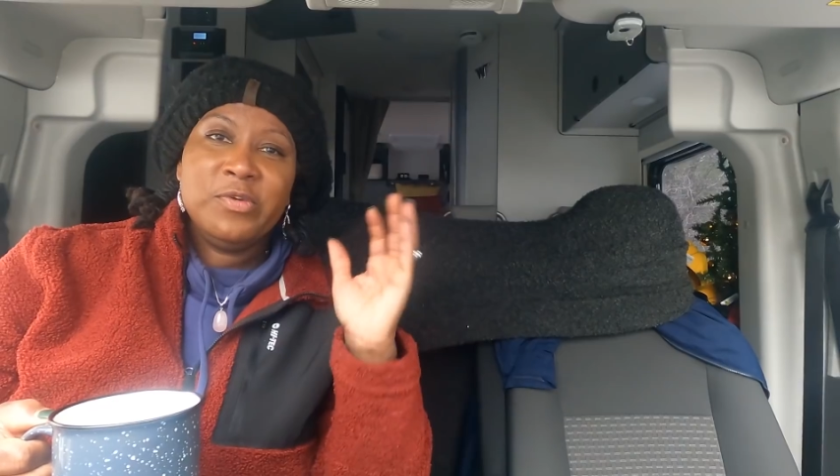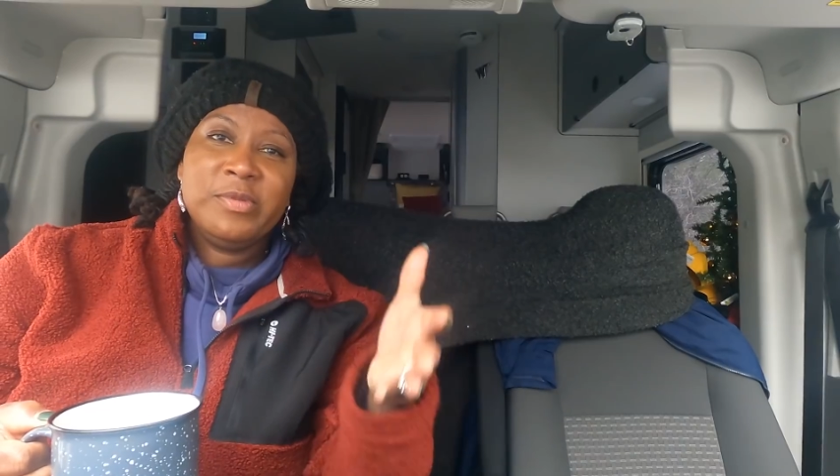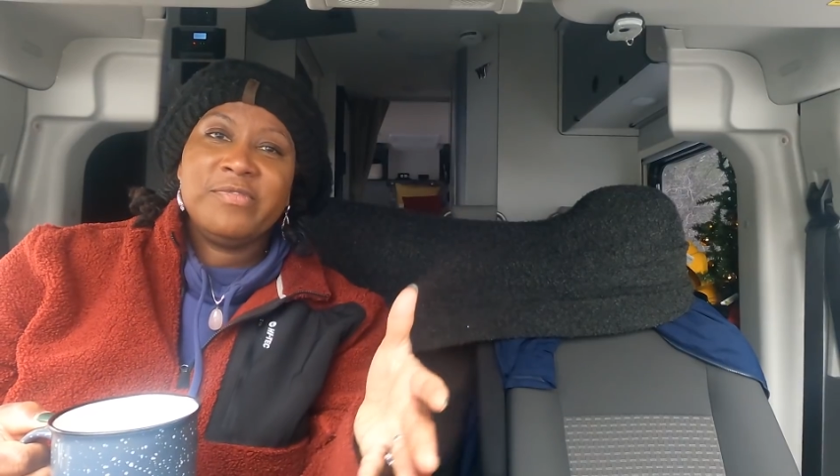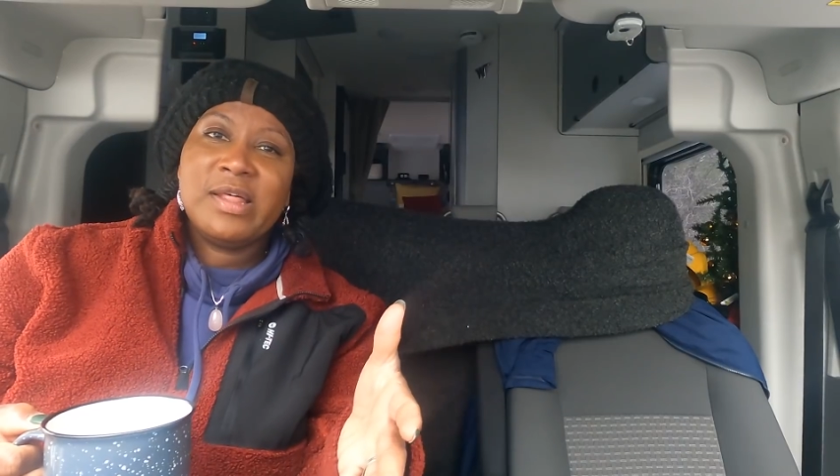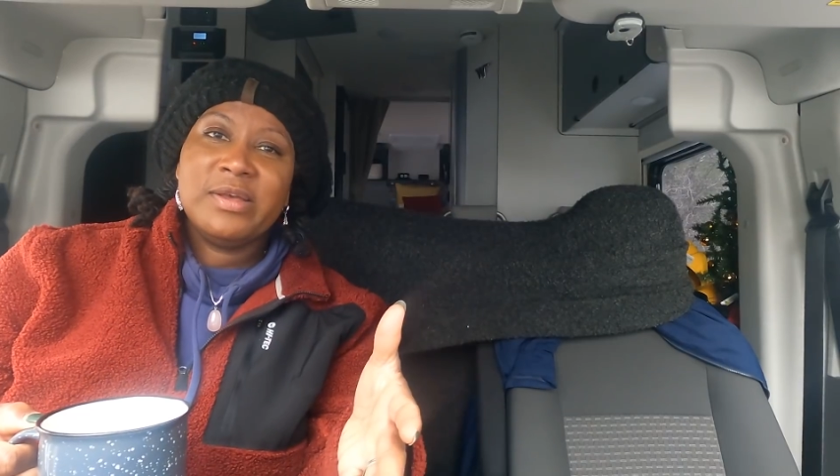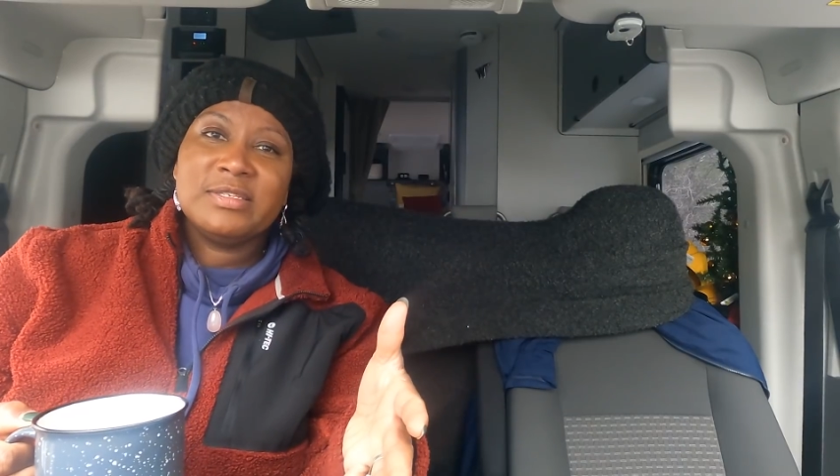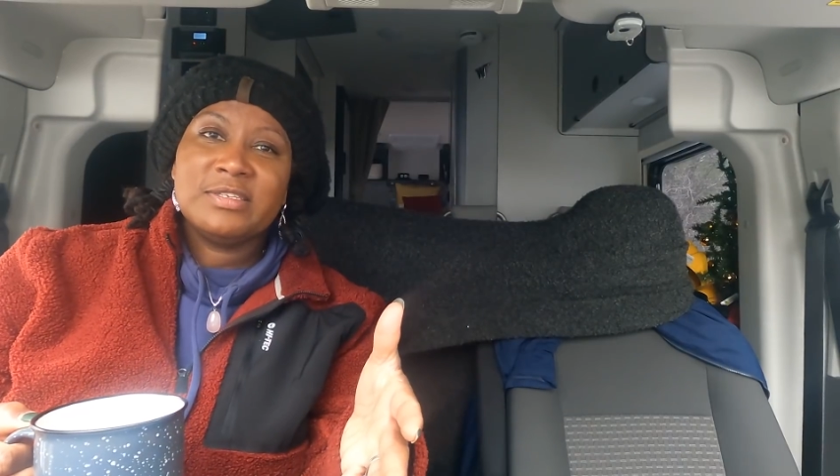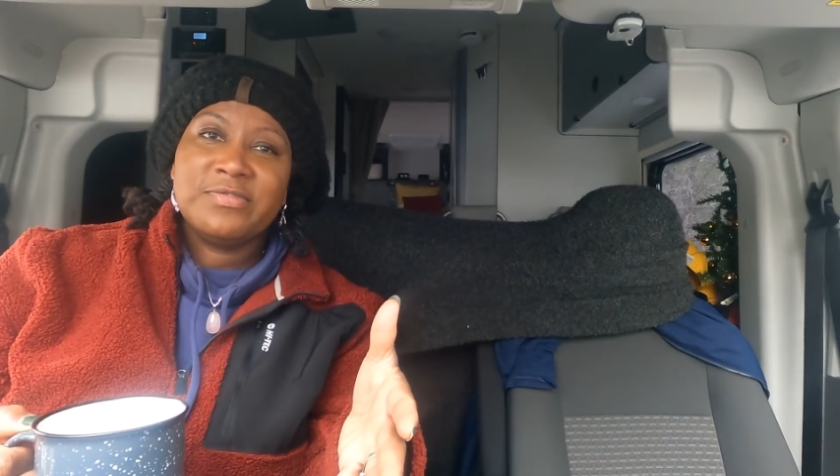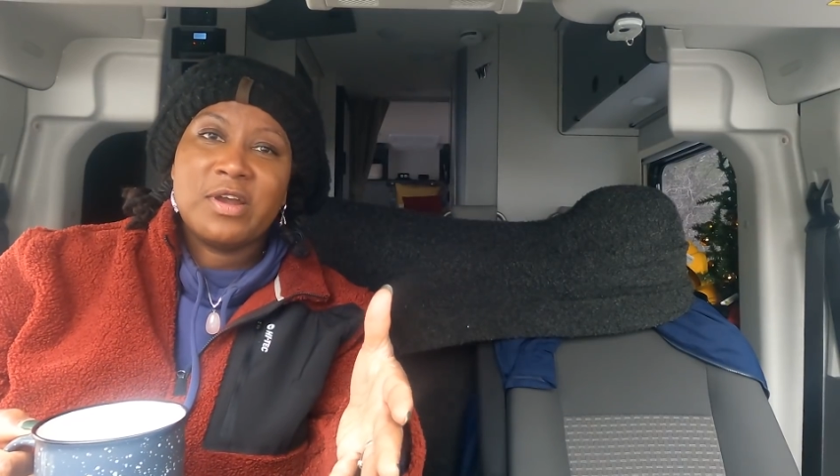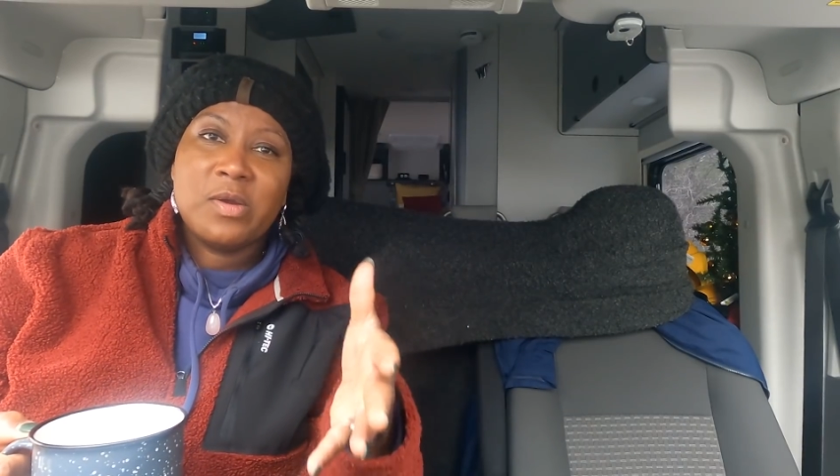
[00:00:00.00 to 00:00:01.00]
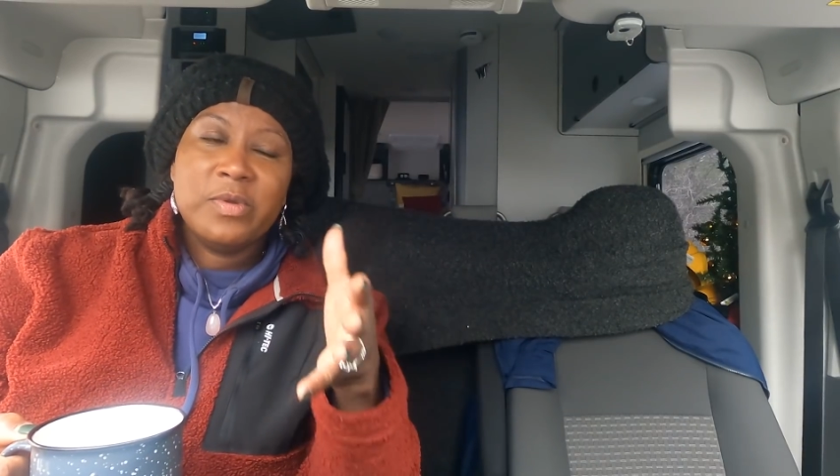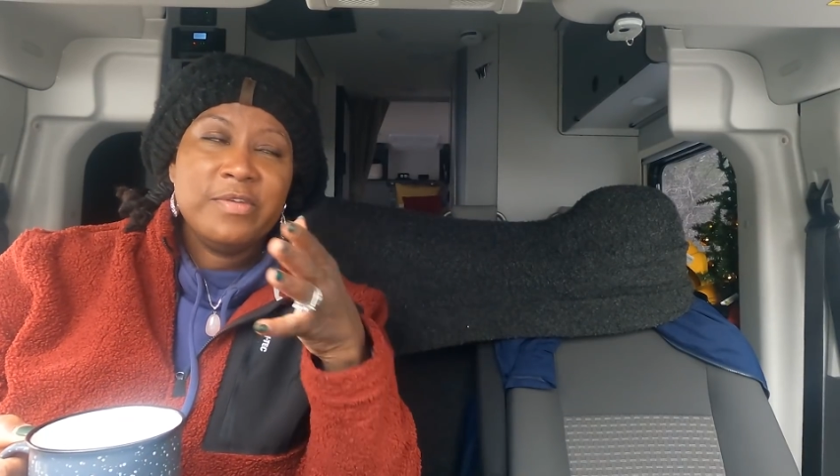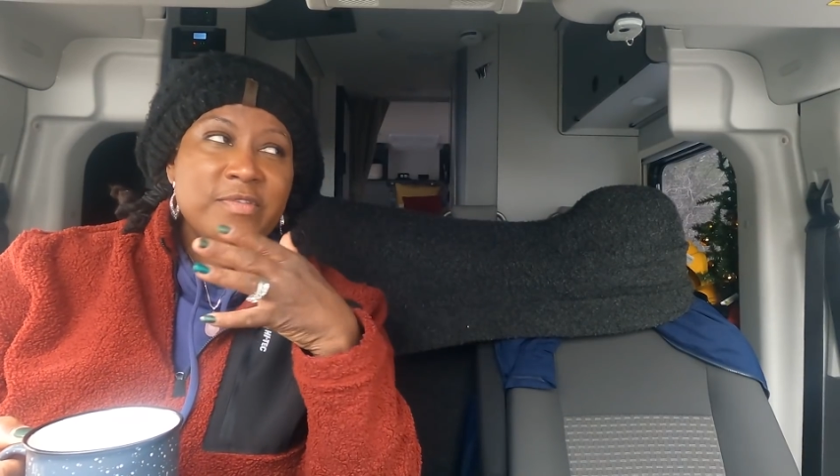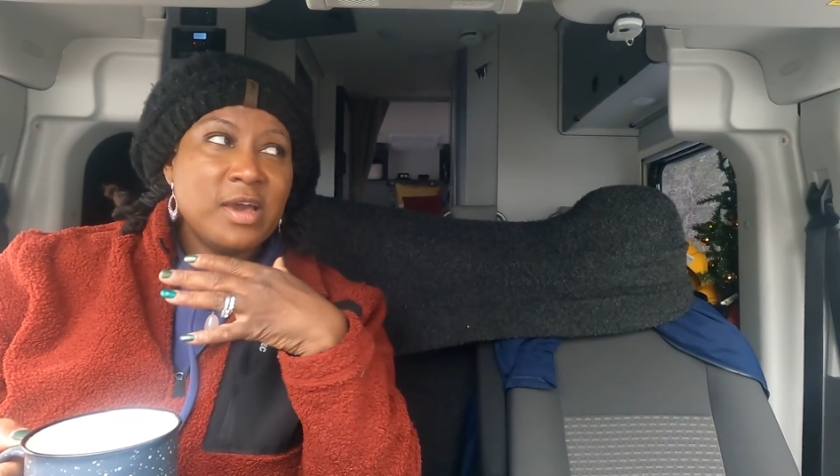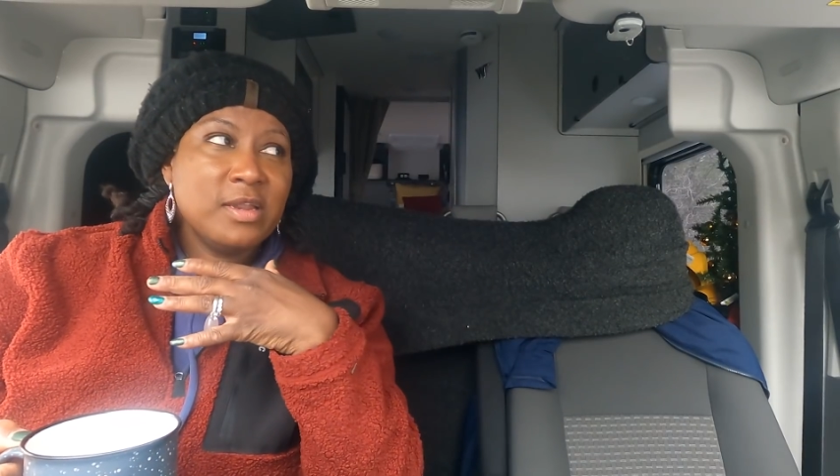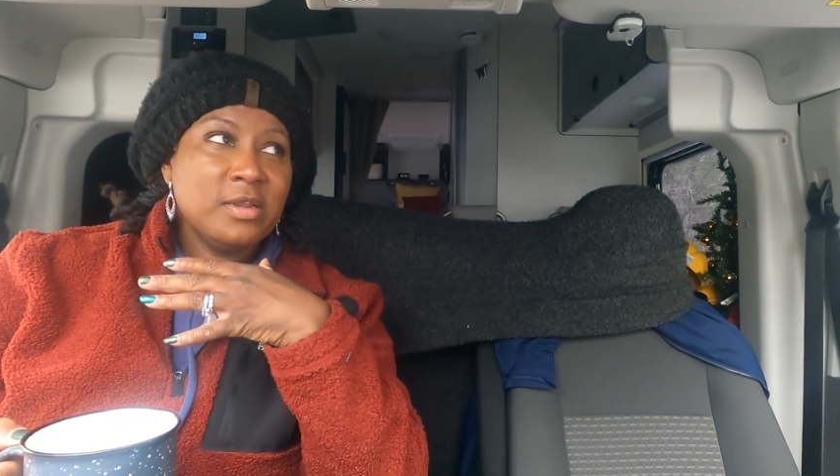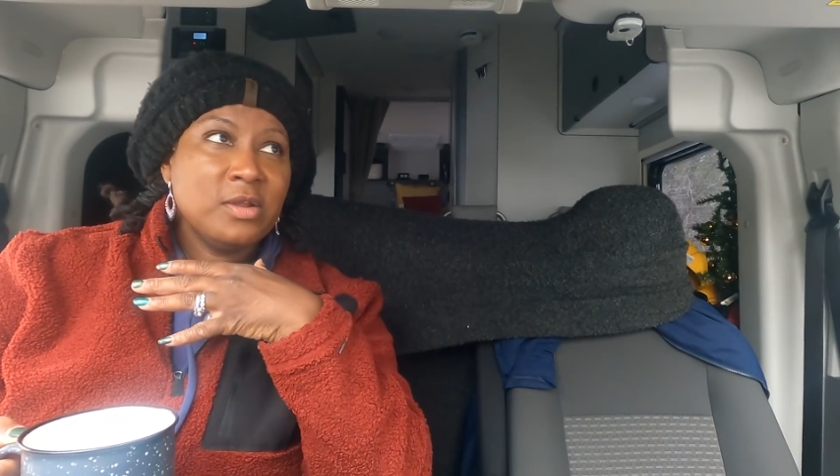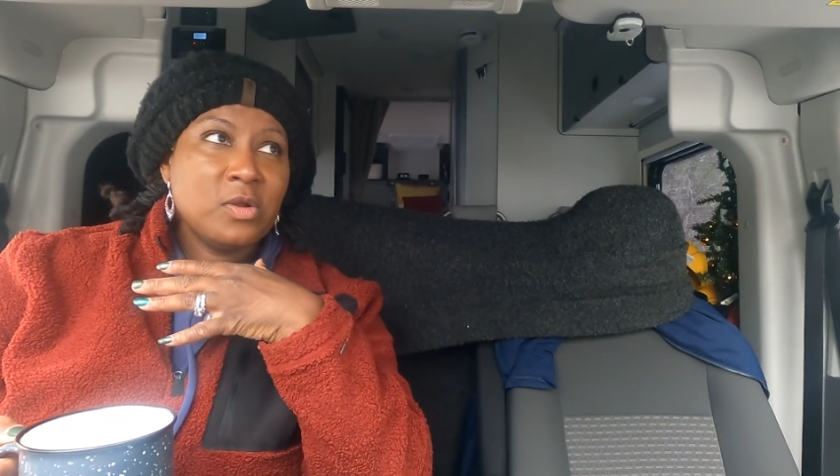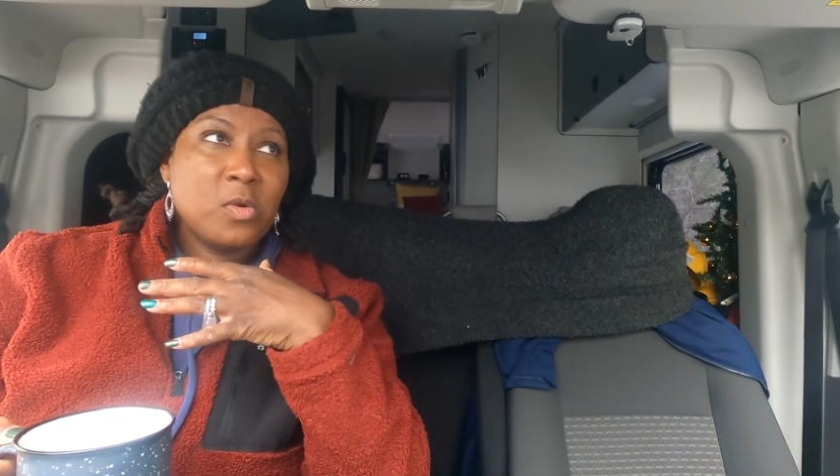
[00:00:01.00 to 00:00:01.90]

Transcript: you've been following us this far, we've done